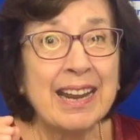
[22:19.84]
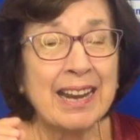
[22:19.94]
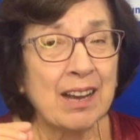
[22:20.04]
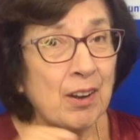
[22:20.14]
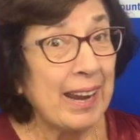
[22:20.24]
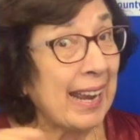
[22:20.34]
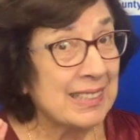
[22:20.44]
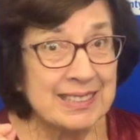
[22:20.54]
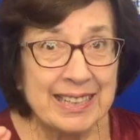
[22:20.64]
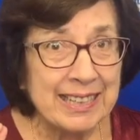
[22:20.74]
or
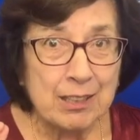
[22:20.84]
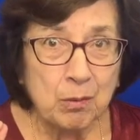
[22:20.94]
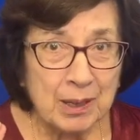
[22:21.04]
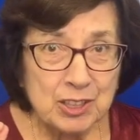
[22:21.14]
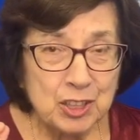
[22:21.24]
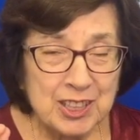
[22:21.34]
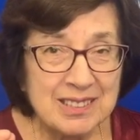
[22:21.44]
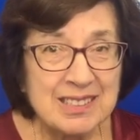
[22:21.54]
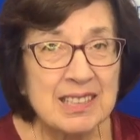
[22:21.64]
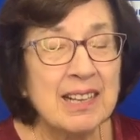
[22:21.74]
ask any
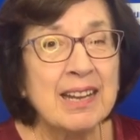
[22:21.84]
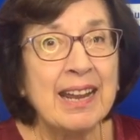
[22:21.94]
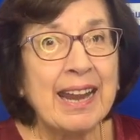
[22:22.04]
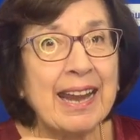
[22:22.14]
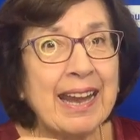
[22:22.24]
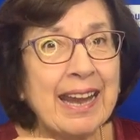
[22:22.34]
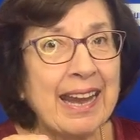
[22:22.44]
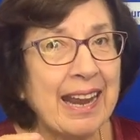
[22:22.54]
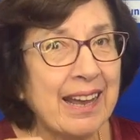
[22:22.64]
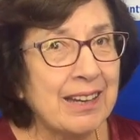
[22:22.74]
questions.
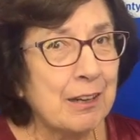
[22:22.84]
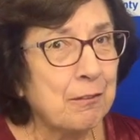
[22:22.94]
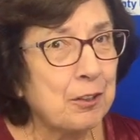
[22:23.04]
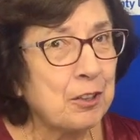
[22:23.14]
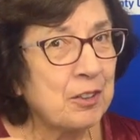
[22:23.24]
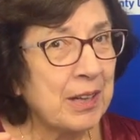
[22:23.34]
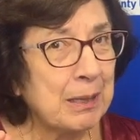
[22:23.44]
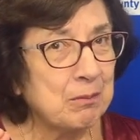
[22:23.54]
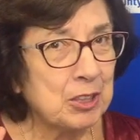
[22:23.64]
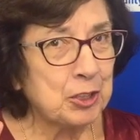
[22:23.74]
And if your
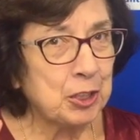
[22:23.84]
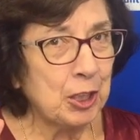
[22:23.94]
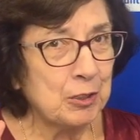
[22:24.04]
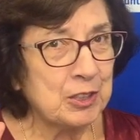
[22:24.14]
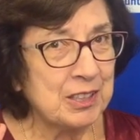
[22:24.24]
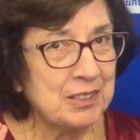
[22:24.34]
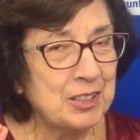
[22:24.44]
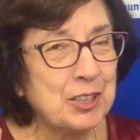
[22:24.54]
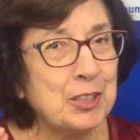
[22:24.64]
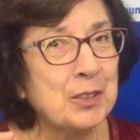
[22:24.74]
name is chosen,
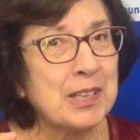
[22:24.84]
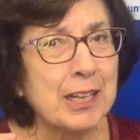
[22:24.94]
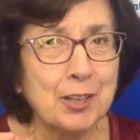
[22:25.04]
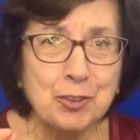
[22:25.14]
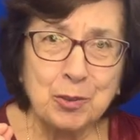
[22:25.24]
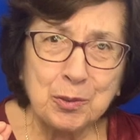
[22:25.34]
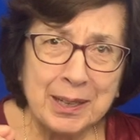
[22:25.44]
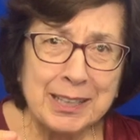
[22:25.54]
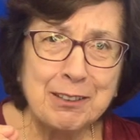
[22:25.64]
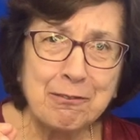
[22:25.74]
you get a
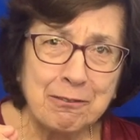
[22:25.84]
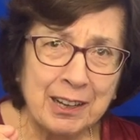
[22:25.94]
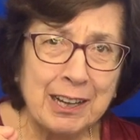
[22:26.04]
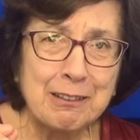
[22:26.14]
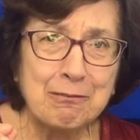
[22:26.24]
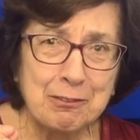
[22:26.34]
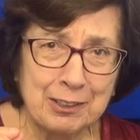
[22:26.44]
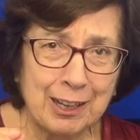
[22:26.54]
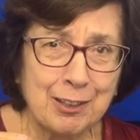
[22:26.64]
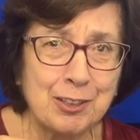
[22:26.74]

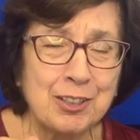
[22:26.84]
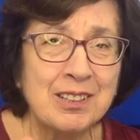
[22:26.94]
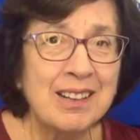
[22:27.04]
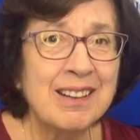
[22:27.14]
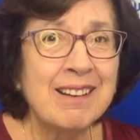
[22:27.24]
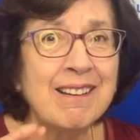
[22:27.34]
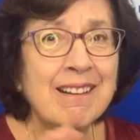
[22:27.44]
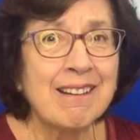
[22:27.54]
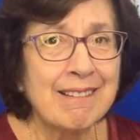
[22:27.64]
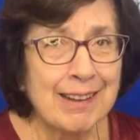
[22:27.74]
$25
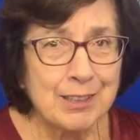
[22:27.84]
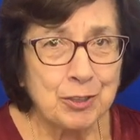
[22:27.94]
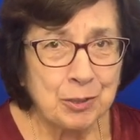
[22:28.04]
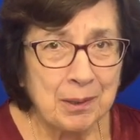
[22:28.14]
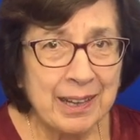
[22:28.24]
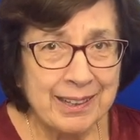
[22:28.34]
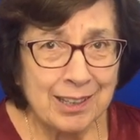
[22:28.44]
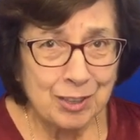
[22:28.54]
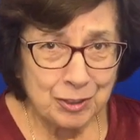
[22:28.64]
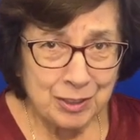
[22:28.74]
electronic
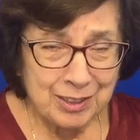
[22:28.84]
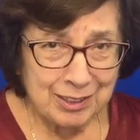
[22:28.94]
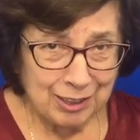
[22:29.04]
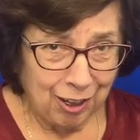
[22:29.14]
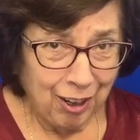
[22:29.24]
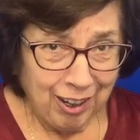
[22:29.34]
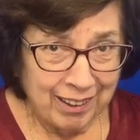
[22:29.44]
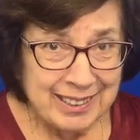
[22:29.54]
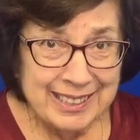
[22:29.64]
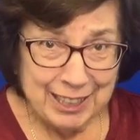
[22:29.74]

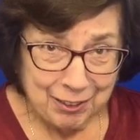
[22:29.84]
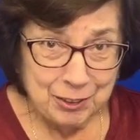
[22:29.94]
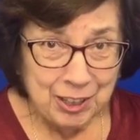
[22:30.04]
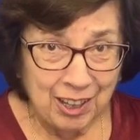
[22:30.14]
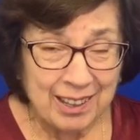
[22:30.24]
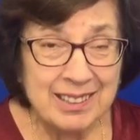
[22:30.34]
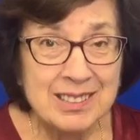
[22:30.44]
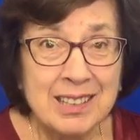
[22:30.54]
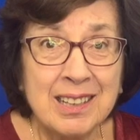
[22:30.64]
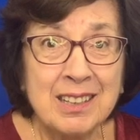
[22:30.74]
card, gift card
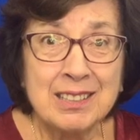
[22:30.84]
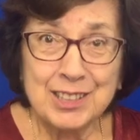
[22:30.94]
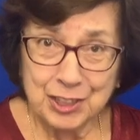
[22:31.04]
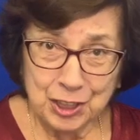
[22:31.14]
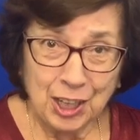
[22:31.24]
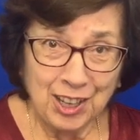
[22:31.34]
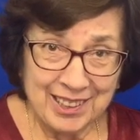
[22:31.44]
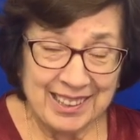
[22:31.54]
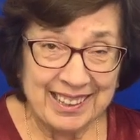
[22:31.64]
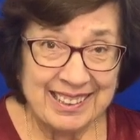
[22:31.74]
to
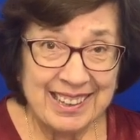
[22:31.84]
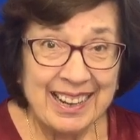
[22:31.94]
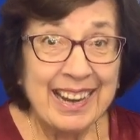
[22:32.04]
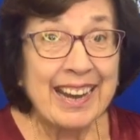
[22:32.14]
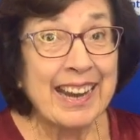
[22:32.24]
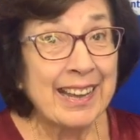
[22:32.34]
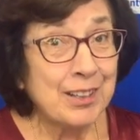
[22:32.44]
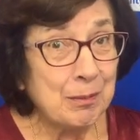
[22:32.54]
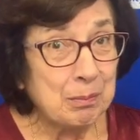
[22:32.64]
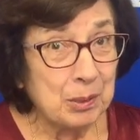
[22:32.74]
Target, and
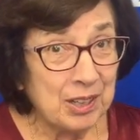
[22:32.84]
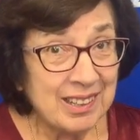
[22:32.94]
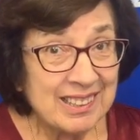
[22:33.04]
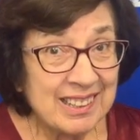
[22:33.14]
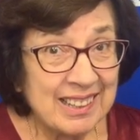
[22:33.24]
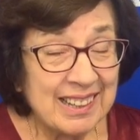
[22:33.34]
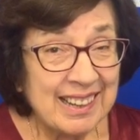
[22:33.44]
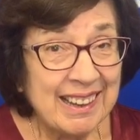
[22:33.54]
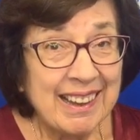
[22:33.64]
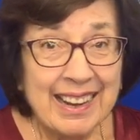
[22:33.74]
a book,
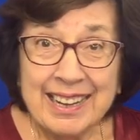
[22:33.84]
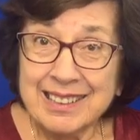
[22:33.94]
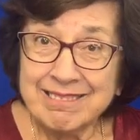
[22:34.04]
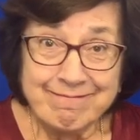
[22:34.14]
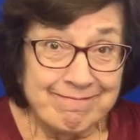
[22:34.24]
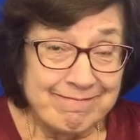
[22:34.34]
and